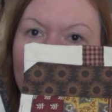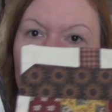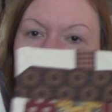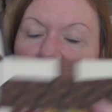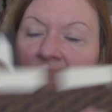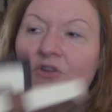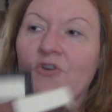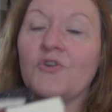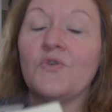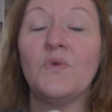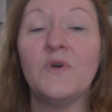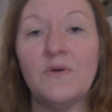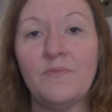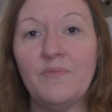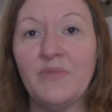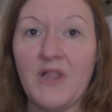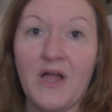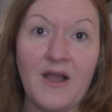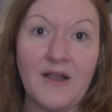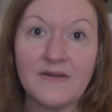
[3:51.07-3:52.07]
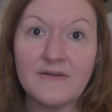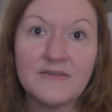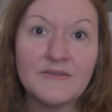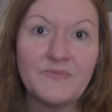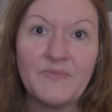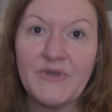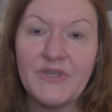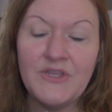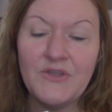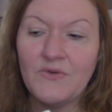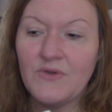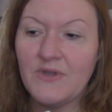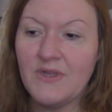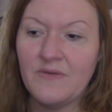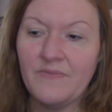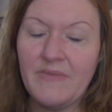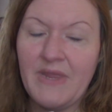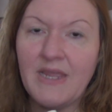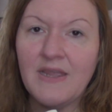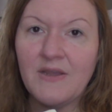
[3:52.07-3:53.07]
They're quilt blocks, but you
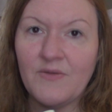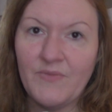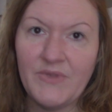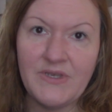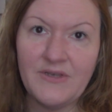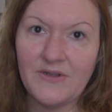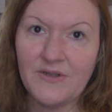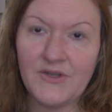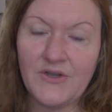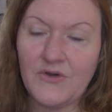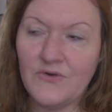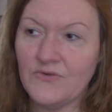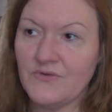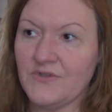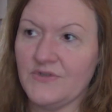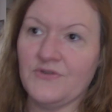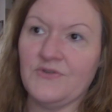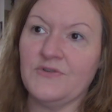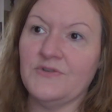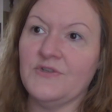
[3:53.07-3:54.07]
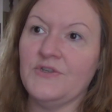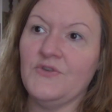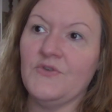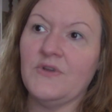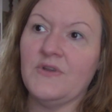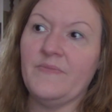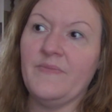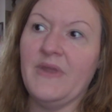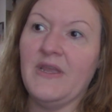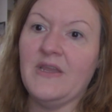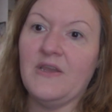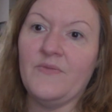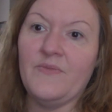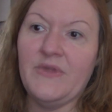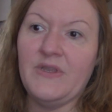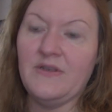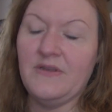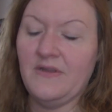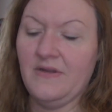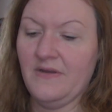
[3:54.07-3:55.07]
can make them into coasters. You could make them
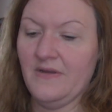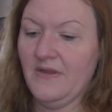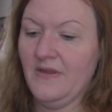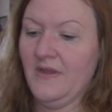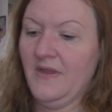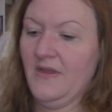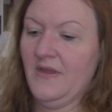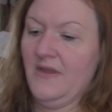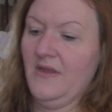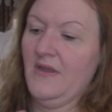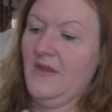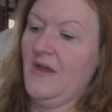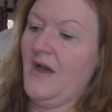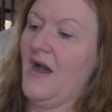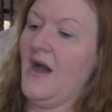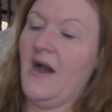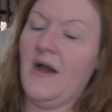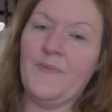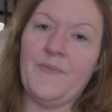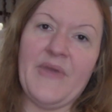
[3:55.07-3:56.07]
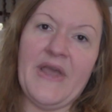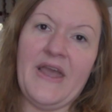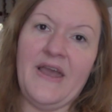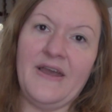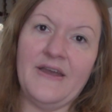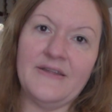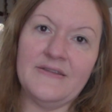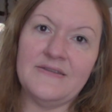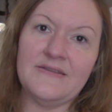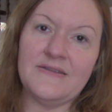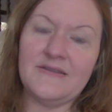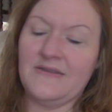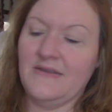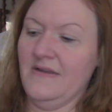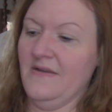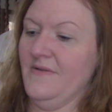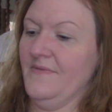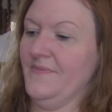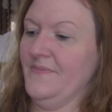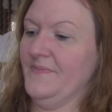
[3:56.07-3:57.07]
into hot pads,
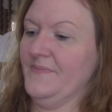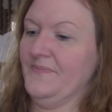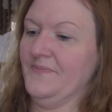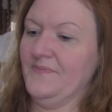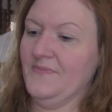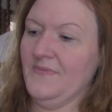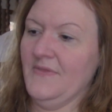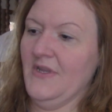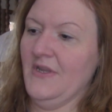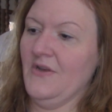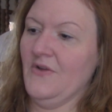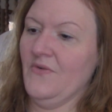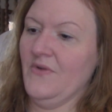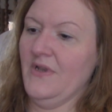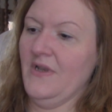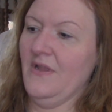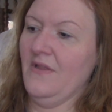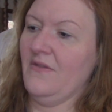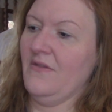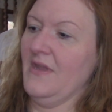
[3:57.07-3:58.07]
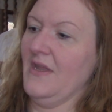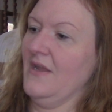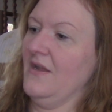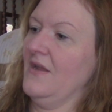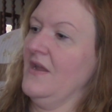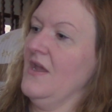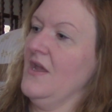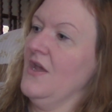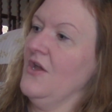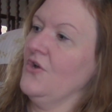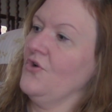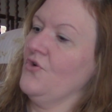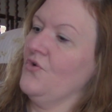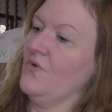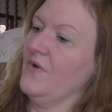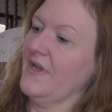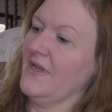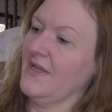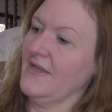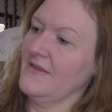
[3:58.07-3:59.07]
you know, anything
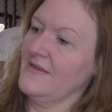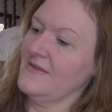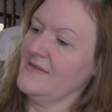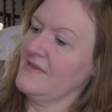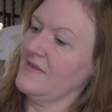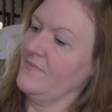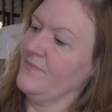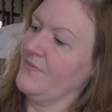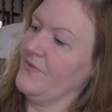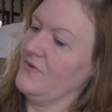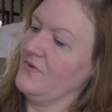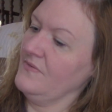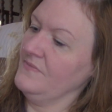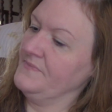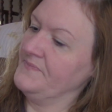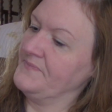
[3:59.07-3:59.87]
quick and simple,